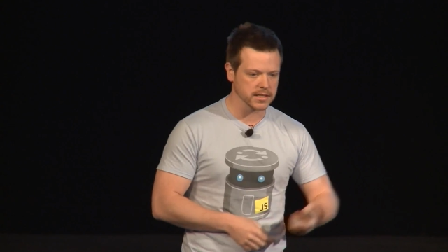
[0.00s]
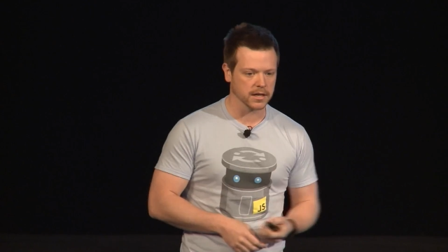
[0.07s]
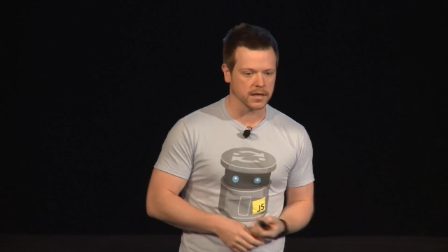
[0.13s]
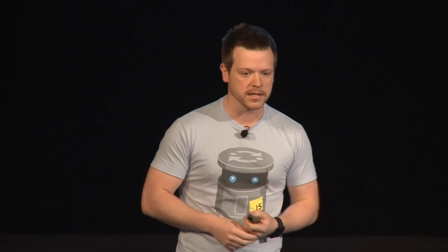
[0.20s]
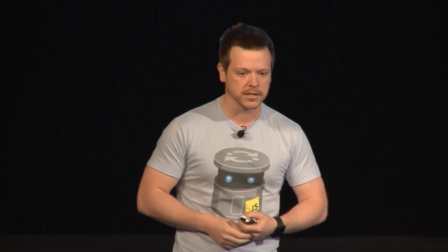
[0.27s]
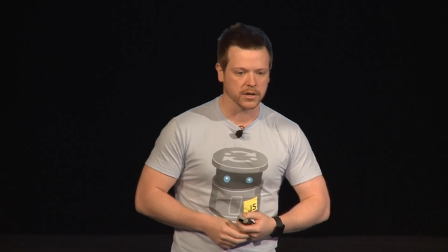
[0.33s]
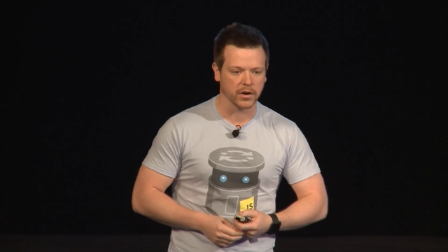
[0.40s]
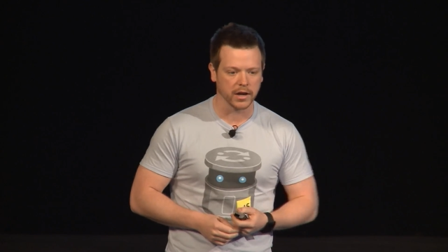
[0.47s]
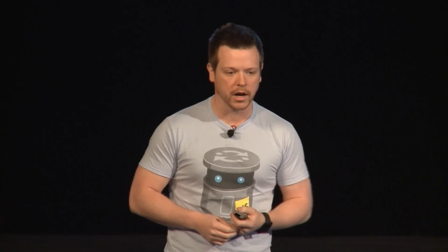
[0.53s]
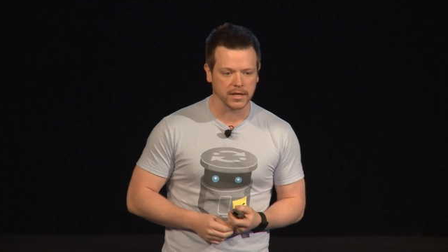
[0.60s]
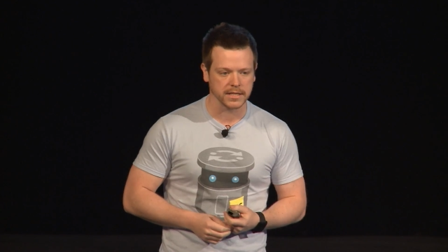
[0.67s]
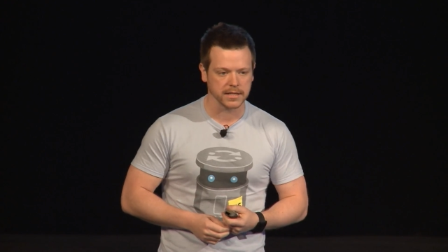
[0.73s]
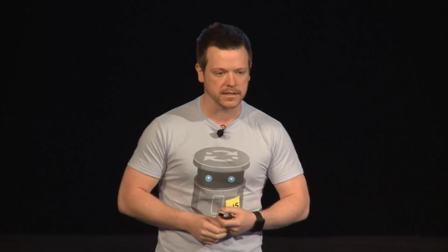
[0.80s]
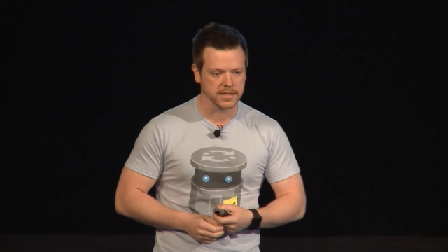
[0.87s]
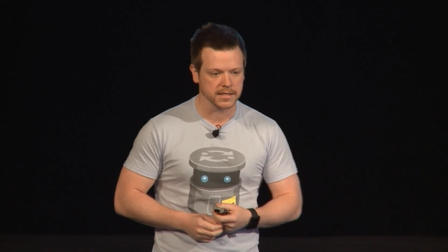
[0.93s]
guy, Scott
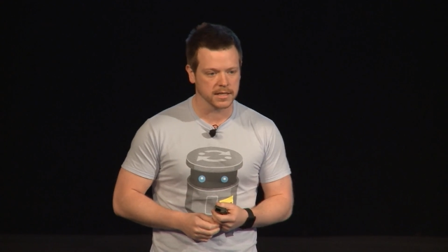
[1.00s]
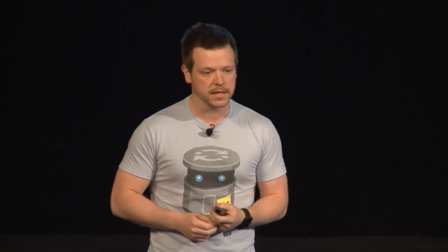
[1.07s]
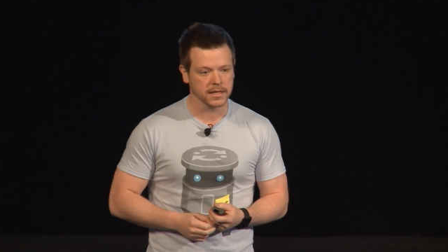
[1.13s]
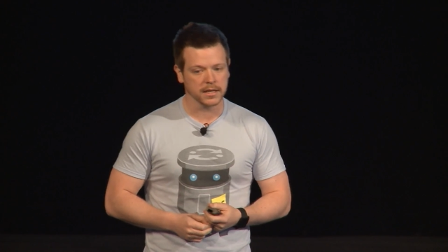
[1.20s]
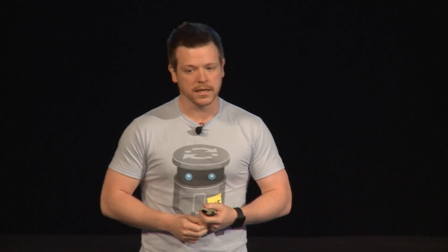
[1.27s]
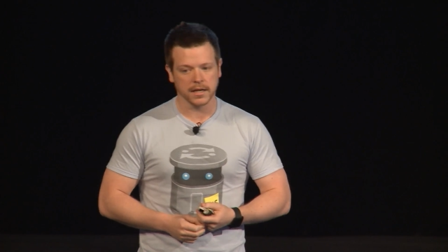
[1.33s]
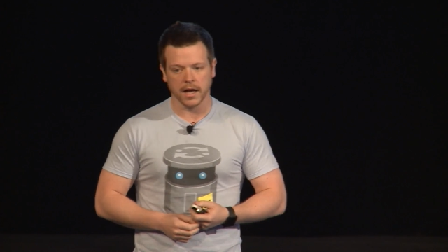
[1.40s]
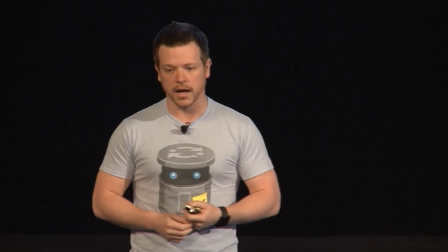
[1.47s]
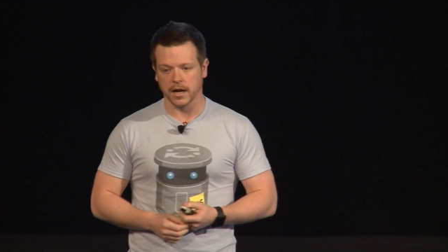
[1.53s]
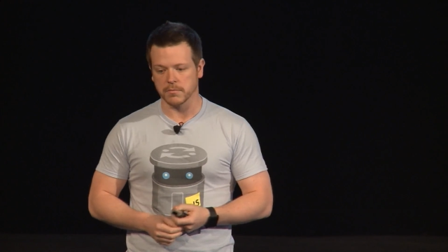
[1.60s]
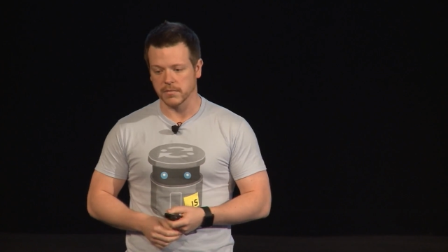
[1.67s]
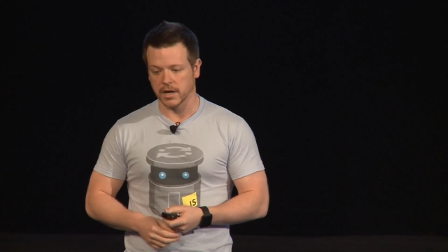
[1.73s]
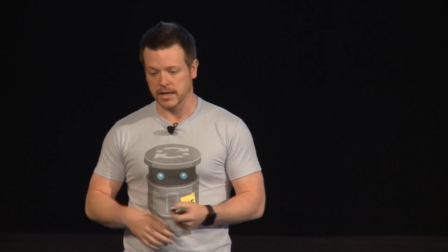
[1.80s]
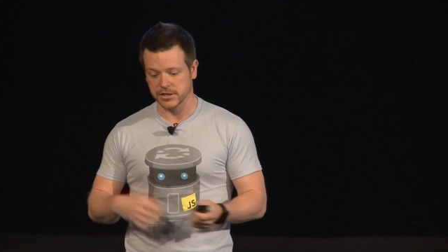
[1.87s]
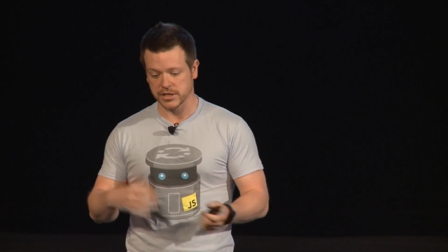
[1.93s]
Isaacs. I
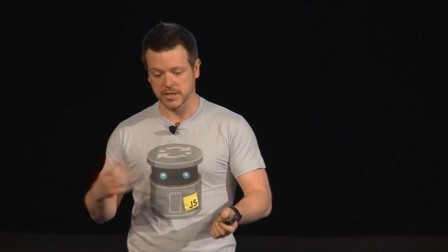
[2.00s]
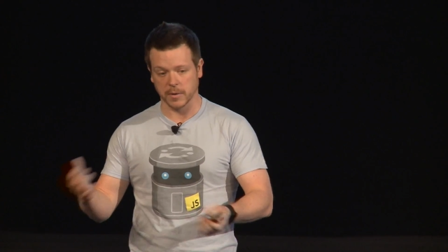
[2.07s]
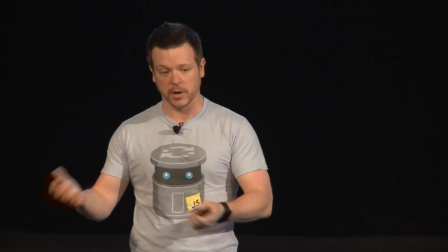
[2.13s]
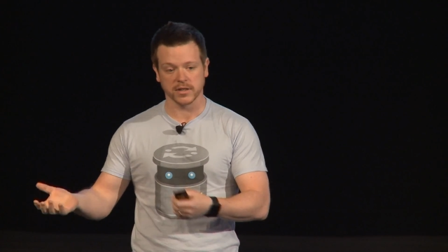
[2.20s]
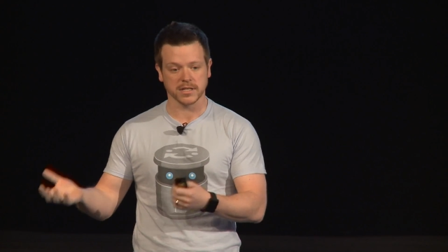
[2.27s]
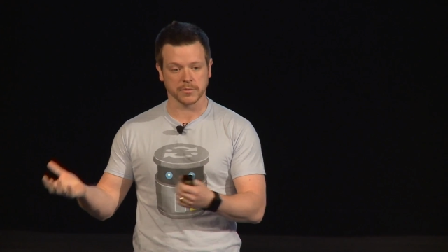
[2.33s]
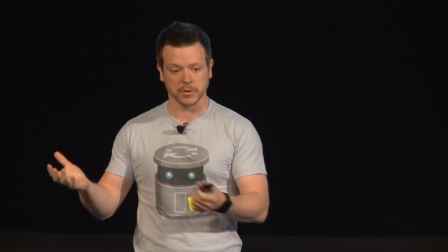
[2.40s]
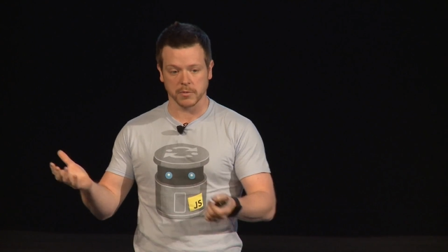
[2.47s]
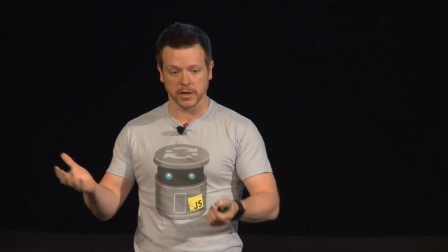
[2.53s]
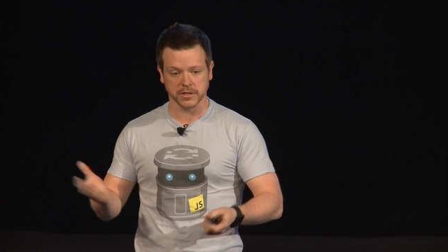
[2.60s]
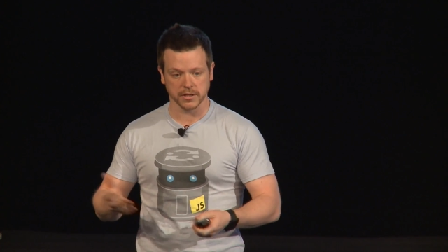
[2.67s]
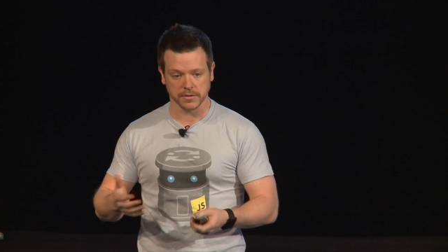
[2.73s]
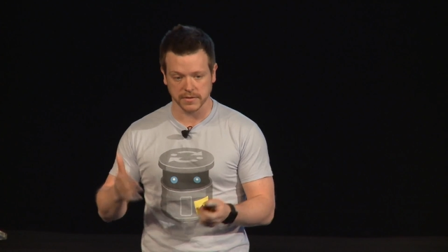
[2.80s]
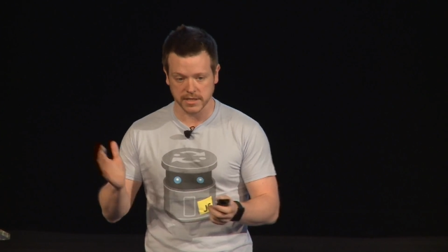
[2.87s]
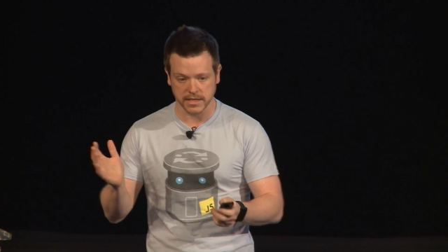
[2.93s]
actually spoke to someone at
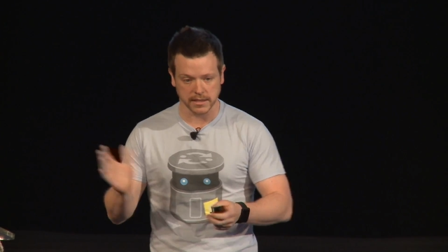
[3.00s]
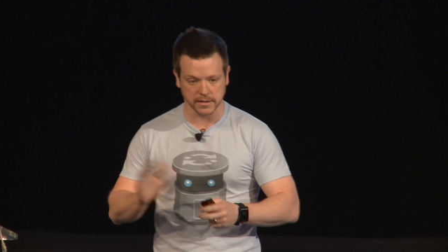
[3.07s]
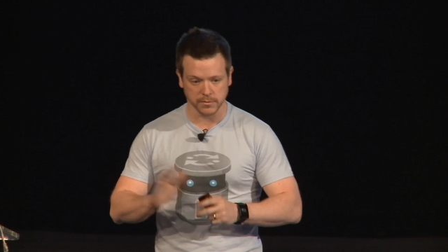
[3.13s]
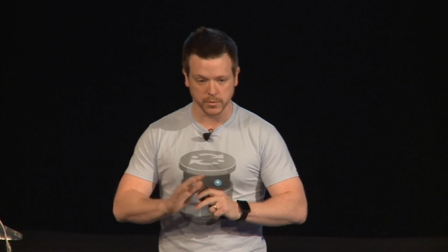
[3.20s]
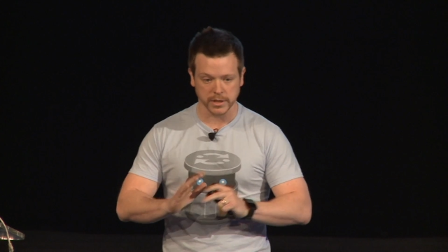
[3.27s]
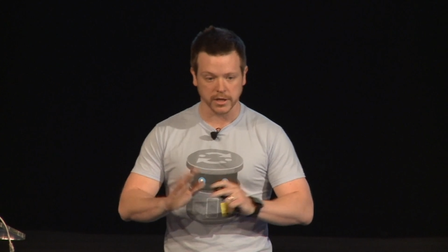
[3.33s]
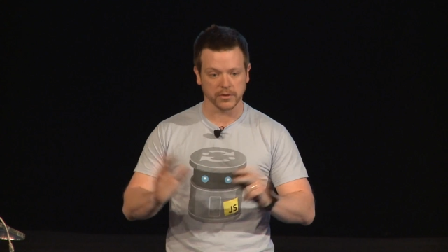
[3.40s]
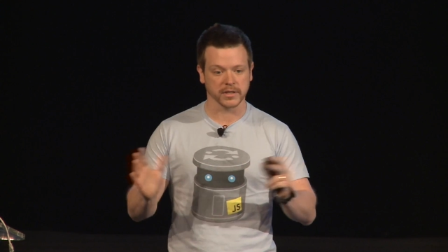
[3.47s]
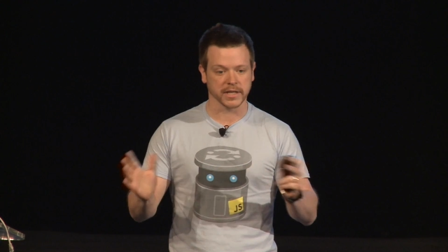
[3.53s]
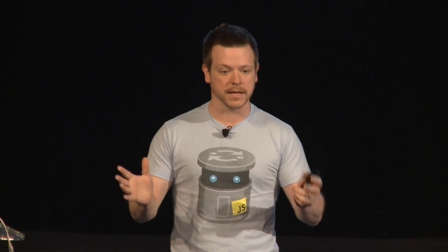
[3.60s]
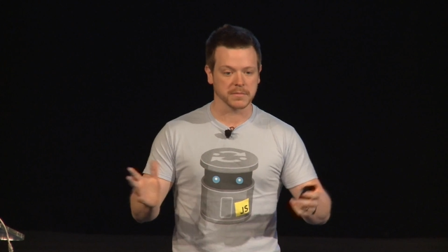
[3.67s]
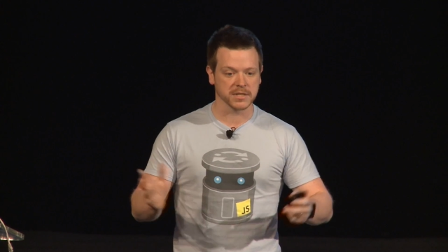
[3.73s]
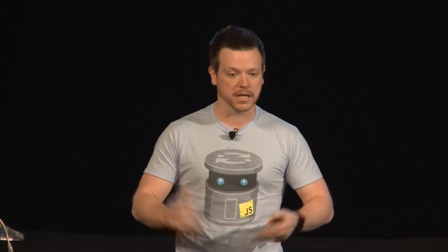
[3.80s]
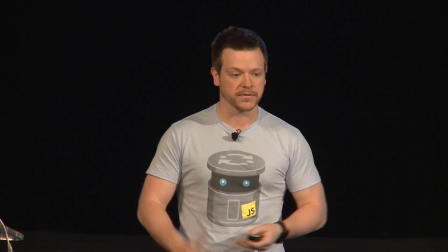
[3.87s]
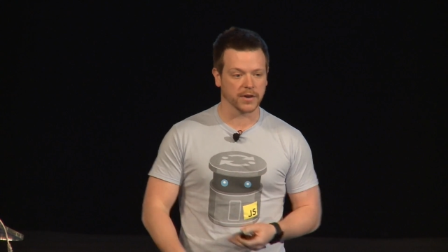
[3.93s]
Microsoft, and they said, we don't name
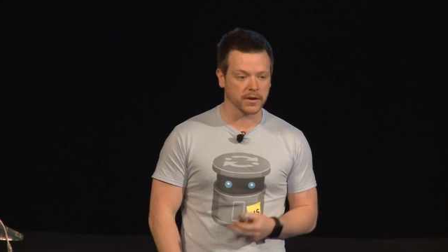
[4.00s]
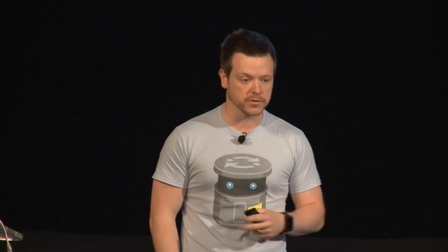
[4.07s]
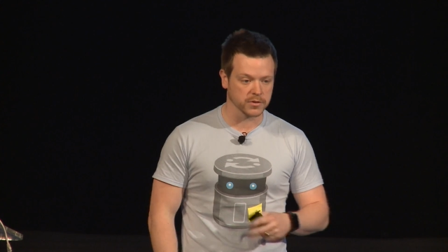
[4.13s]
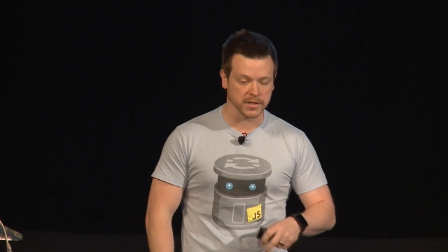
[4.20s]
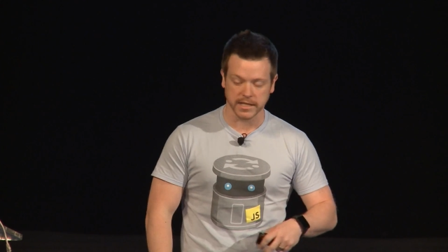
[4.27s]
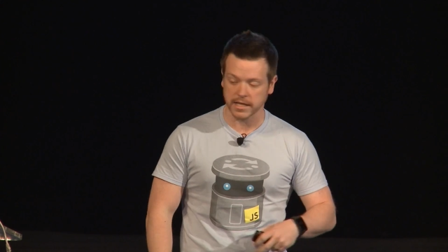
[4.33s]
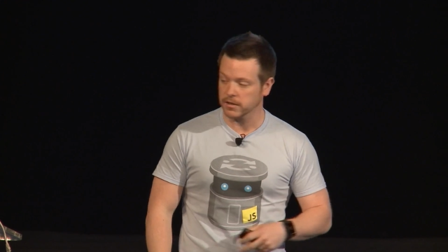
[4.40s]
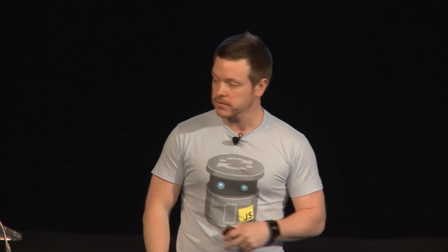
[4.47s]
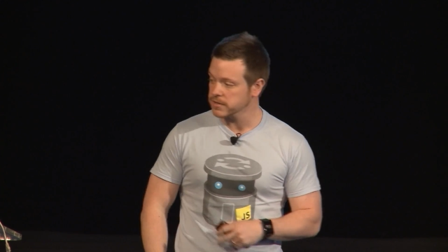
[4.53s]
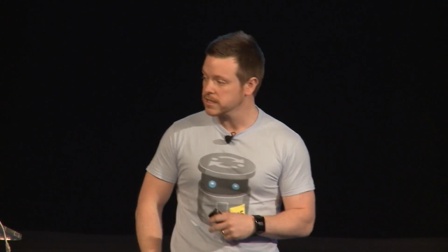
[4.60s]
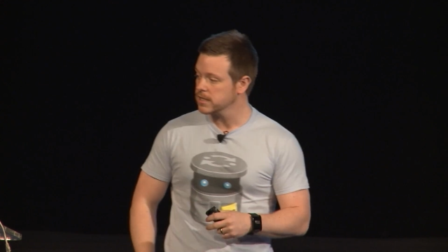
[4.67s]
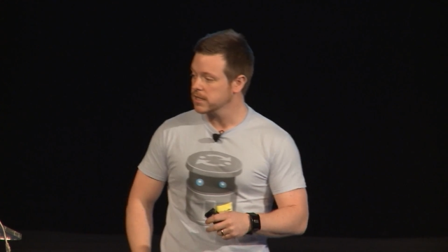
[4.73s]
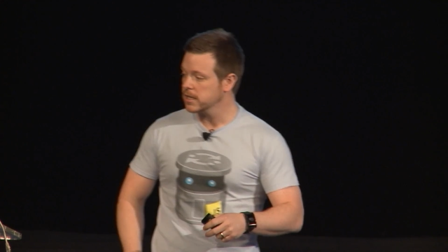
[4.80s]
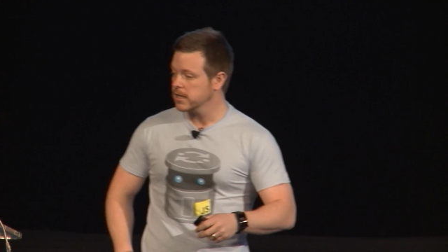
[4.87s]
stuff after ourselves.